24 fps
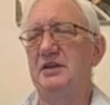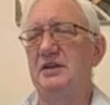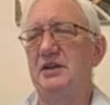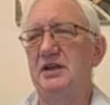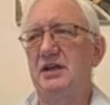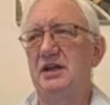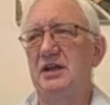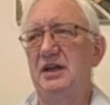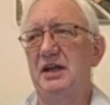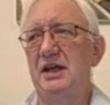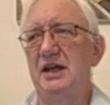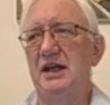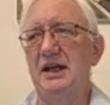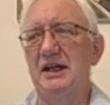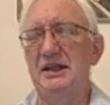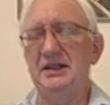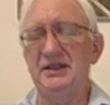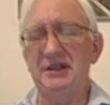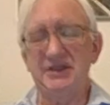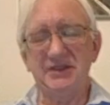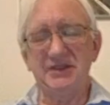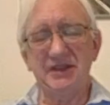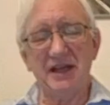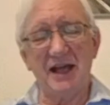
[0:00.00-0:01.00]
And
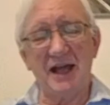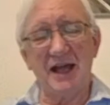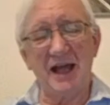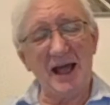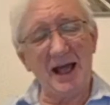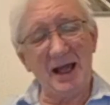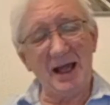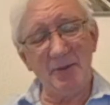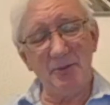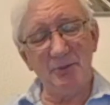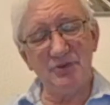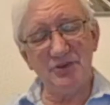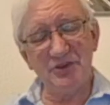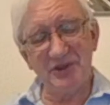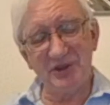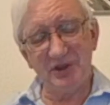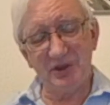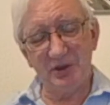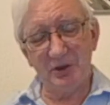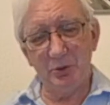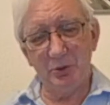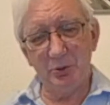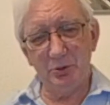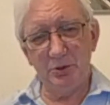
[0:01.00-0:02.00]
it is
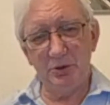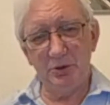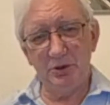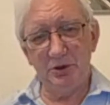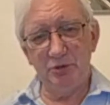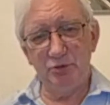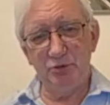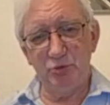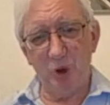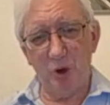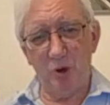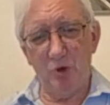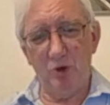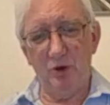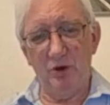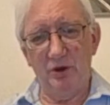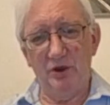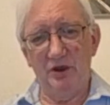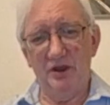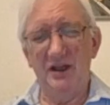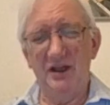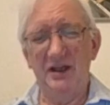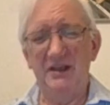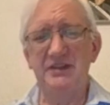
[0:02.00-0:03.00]
absolutely
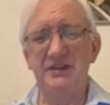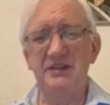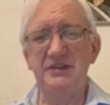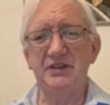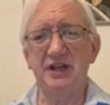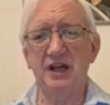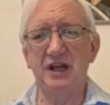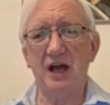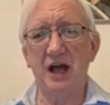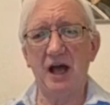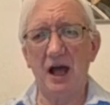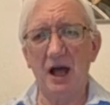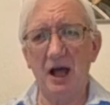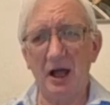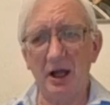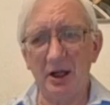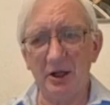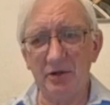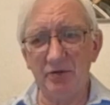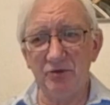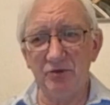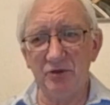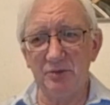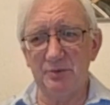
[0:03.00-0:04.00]
wrong. It is
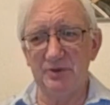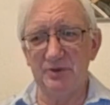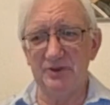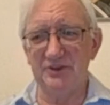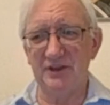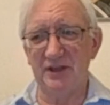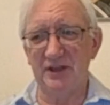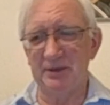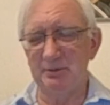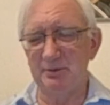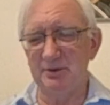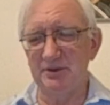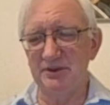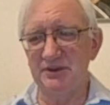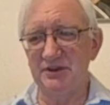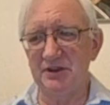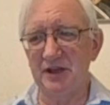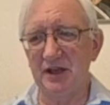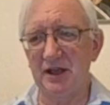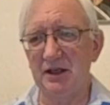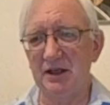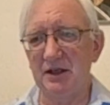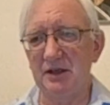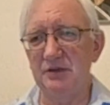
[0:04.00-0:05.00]
100%
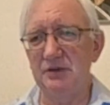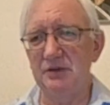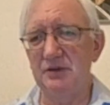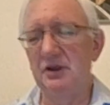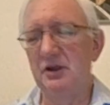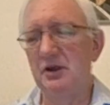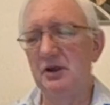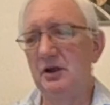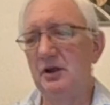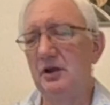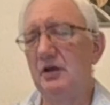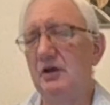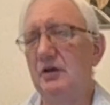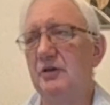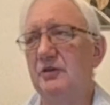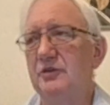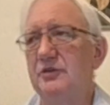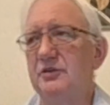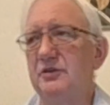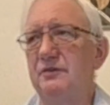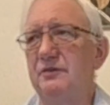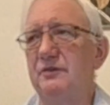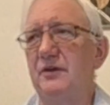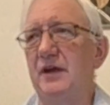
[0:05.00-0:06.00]
mistaken
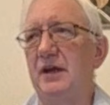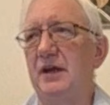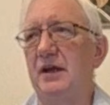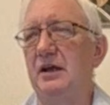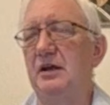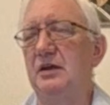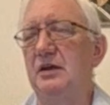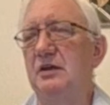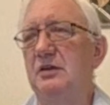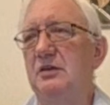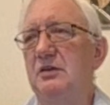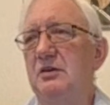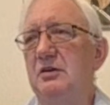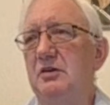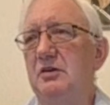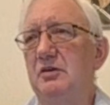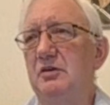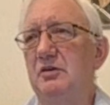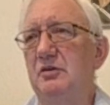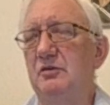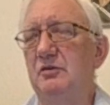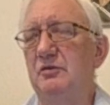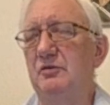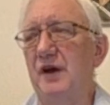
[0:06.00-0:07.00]
to think
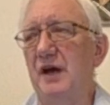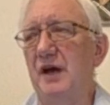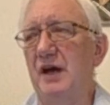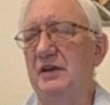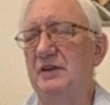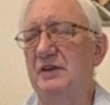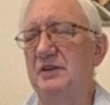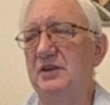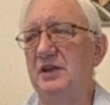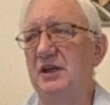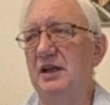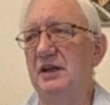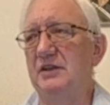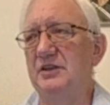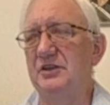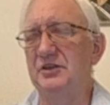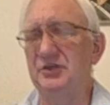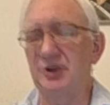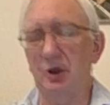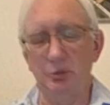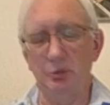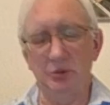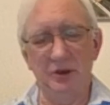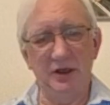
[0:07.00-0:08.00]
that it
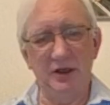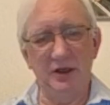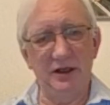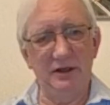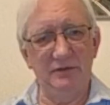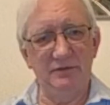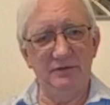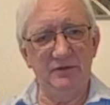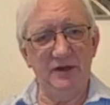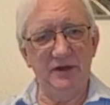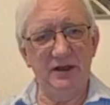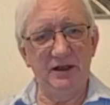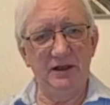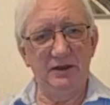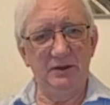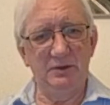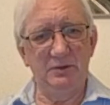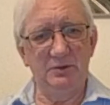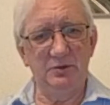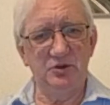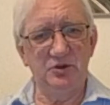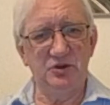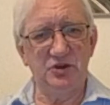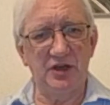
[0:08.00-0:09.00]
is only
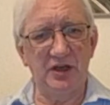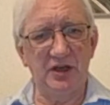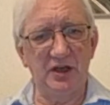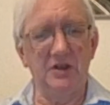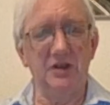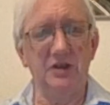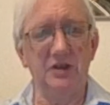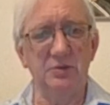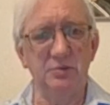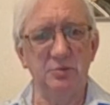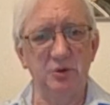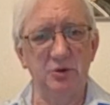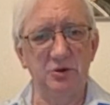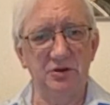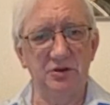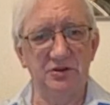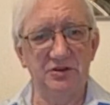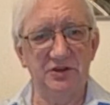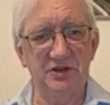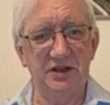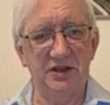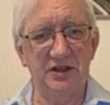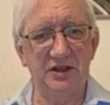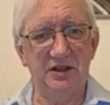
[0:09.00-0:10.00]
the Shia
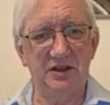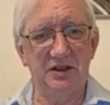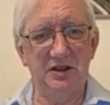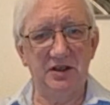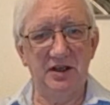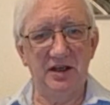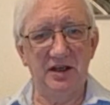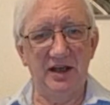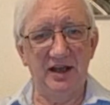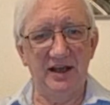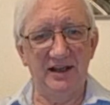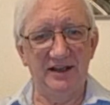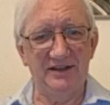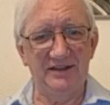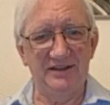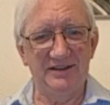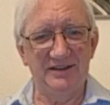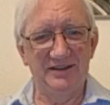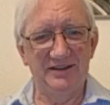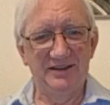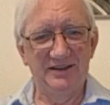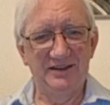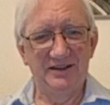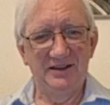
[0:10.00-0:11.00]
community
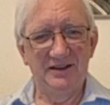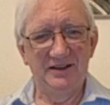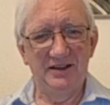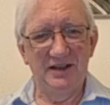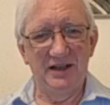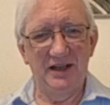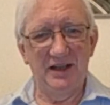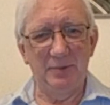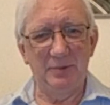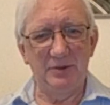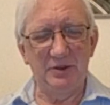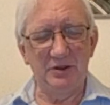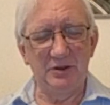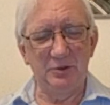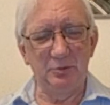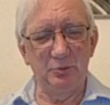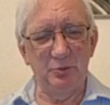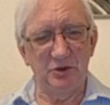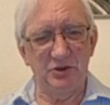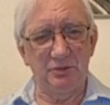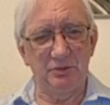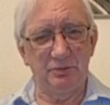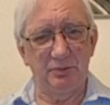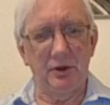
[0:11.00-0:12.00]
in
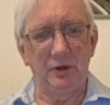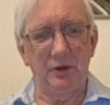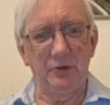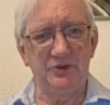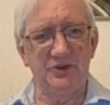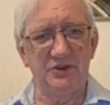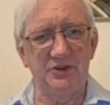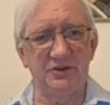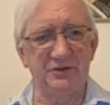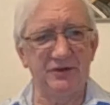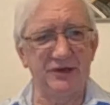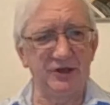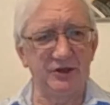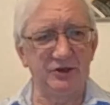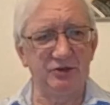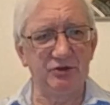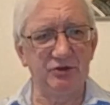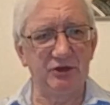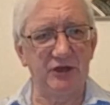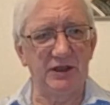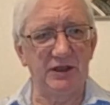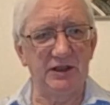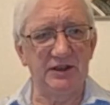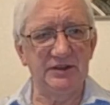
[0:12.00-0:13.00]
Lebanon which opposes the
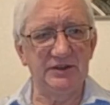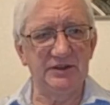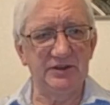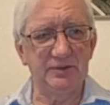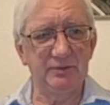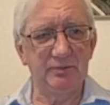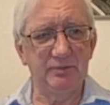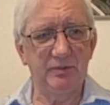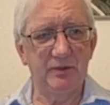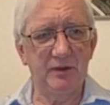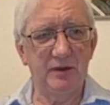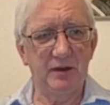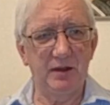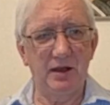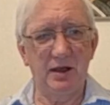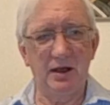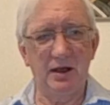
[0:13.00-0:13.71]
Israelis.